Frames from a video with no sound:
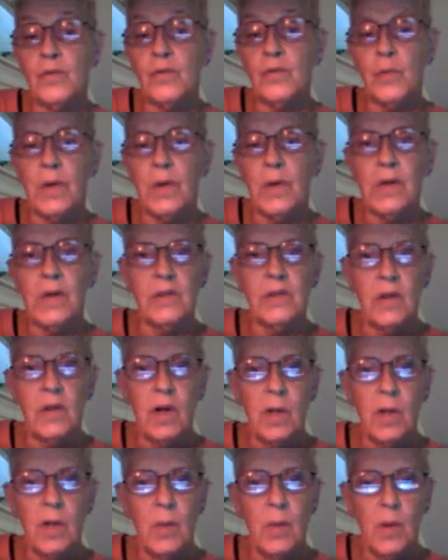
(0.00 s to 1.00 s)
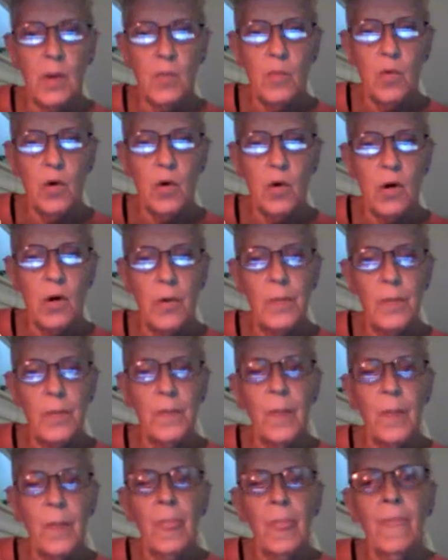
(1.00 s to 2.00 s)
we're going to talk about more.
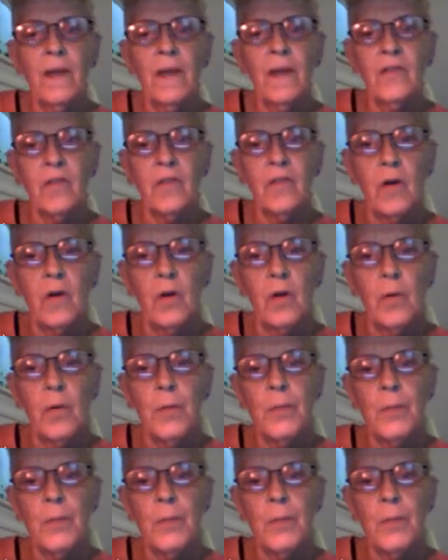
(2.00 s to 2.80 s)
So